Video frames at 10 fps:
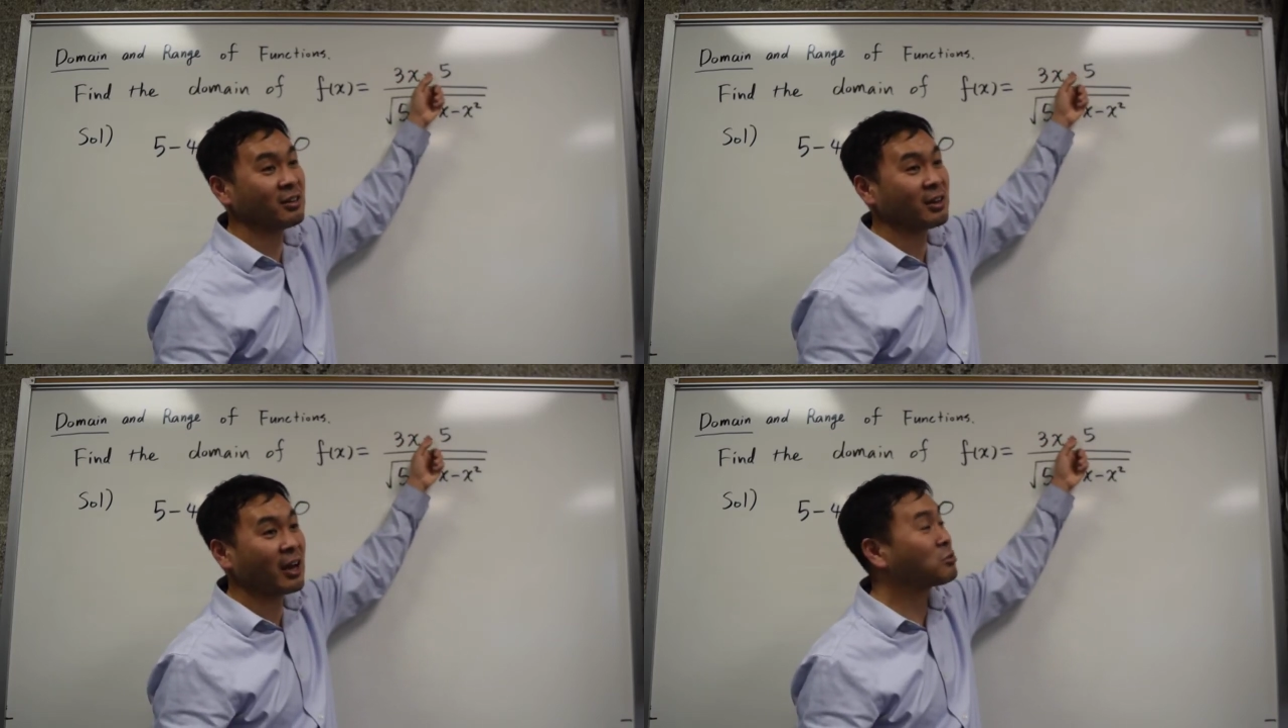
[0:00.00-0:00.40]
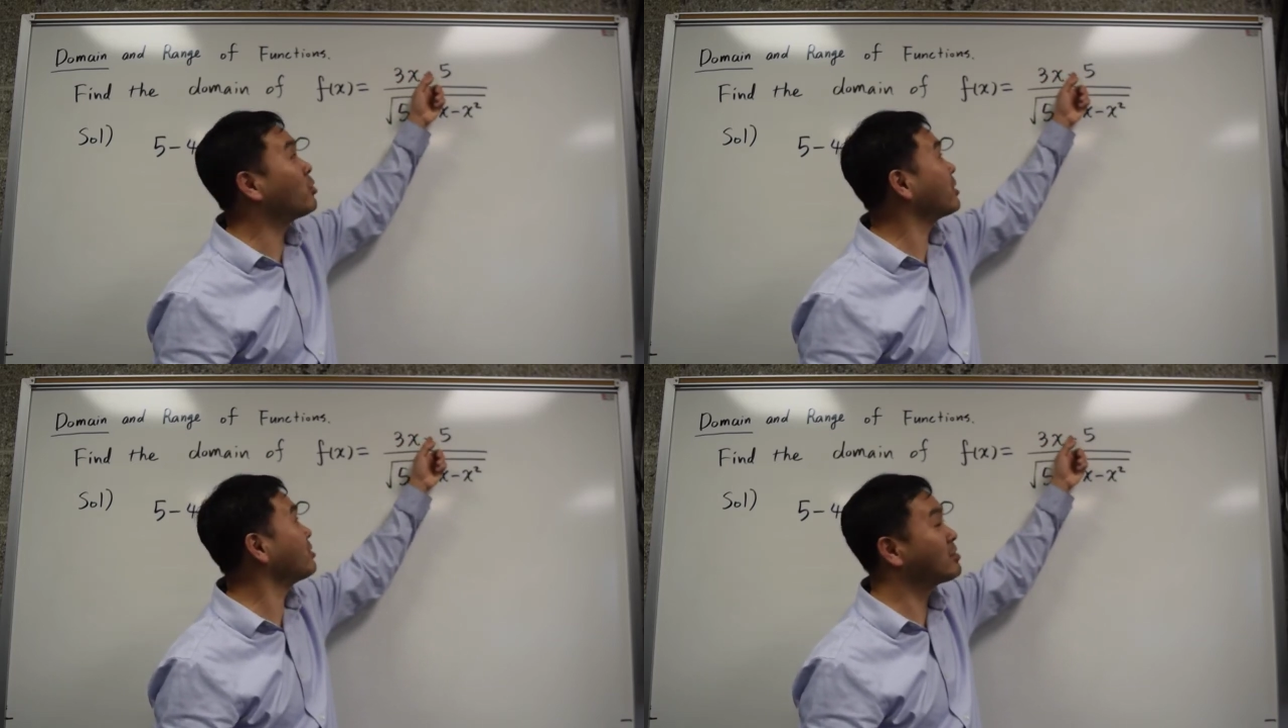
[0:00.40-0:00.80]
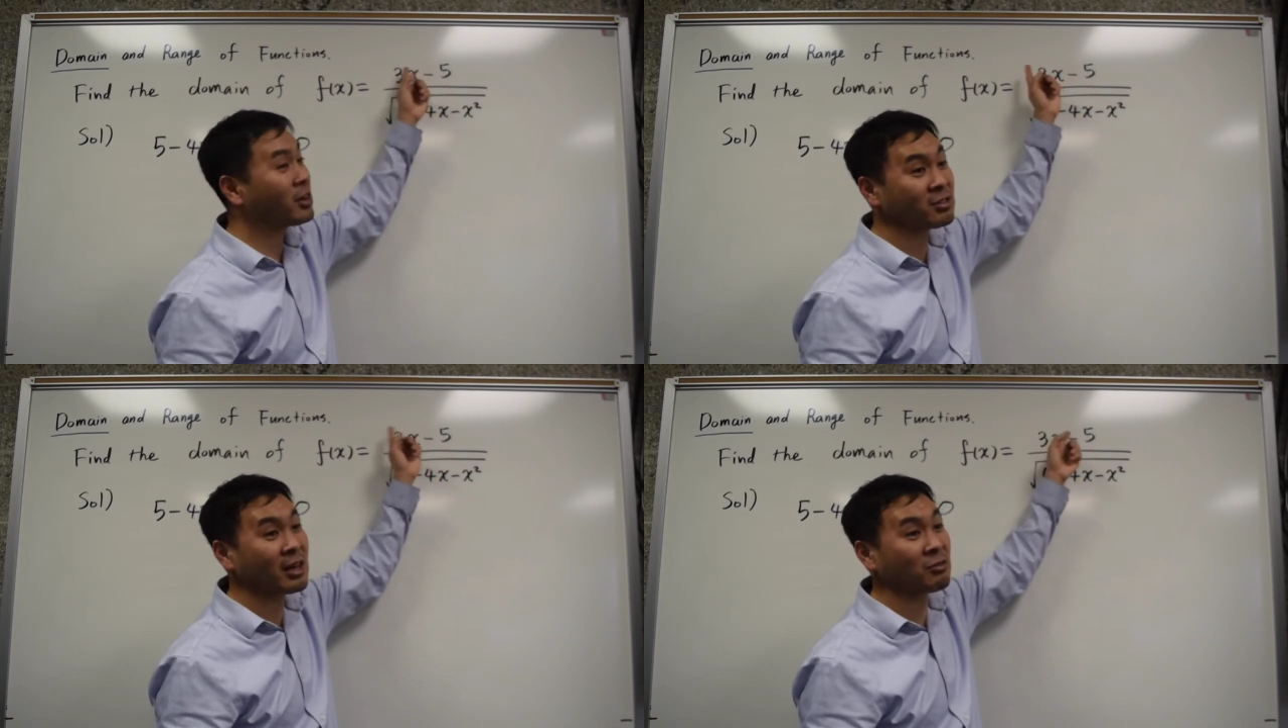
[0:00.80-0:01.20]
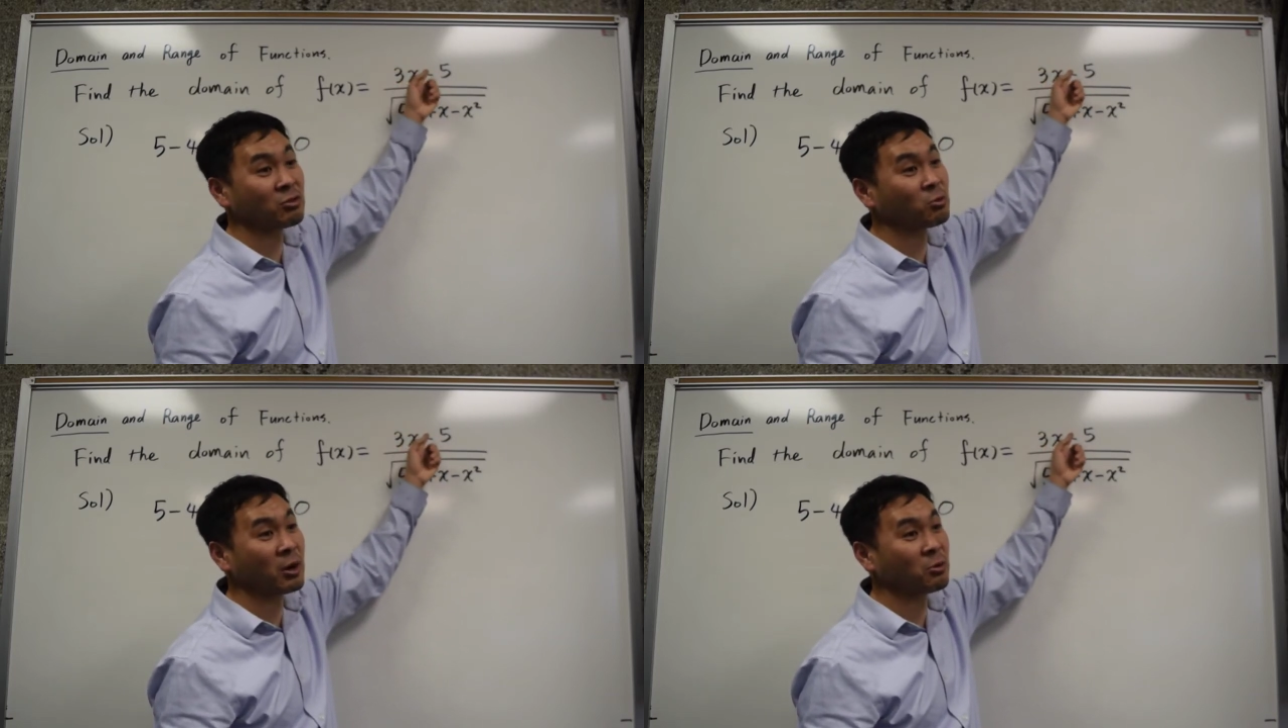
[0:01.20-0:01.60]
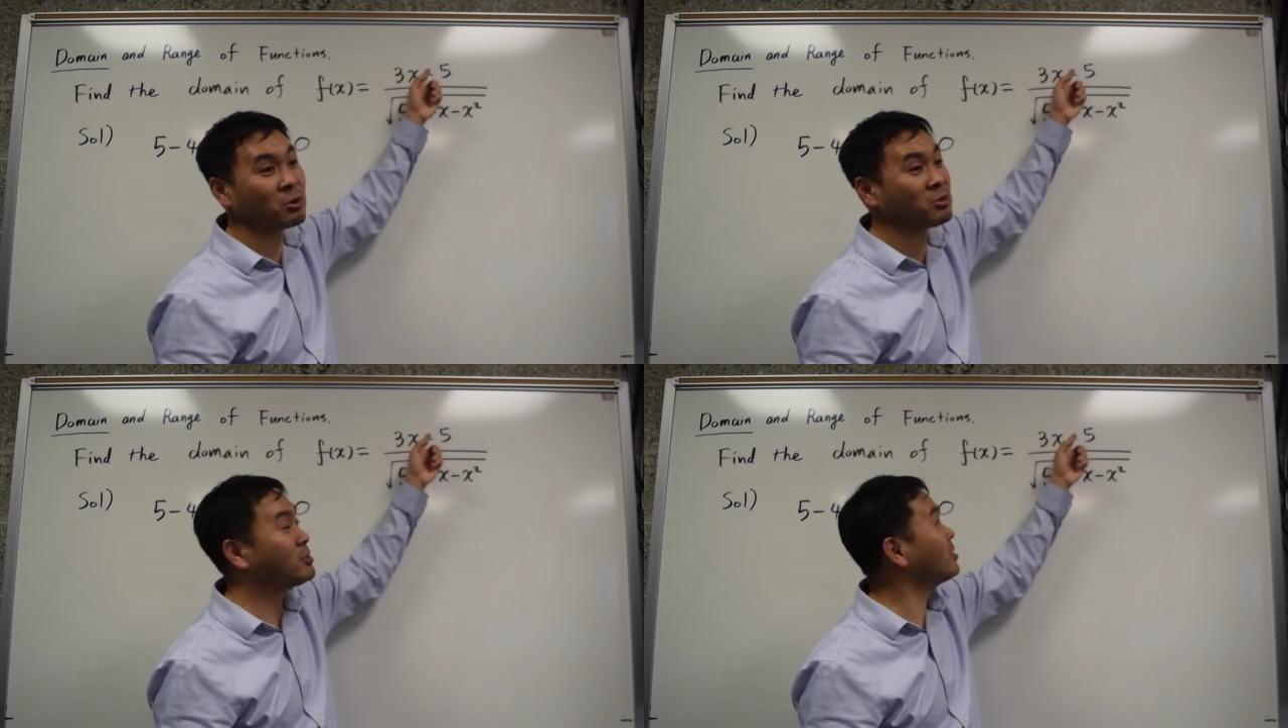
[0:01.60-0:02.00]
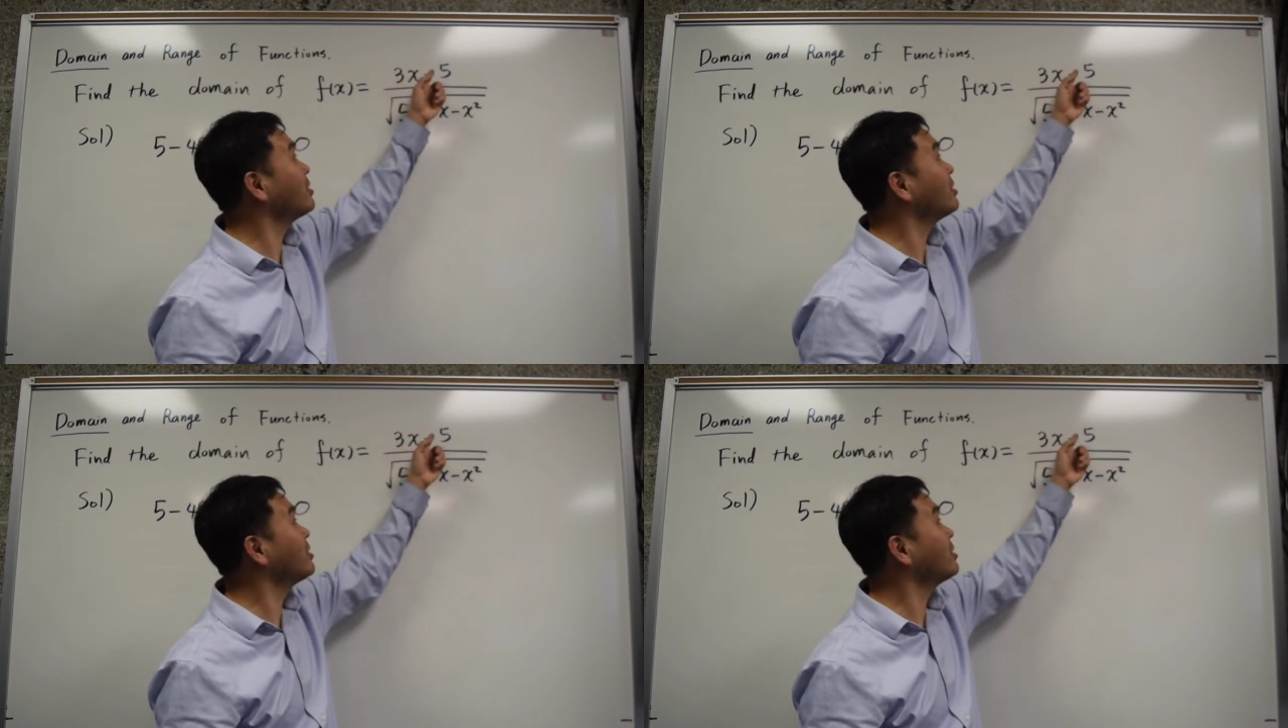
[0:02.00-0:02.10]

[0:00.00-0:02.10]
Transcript: as long as it doesn't have a square root,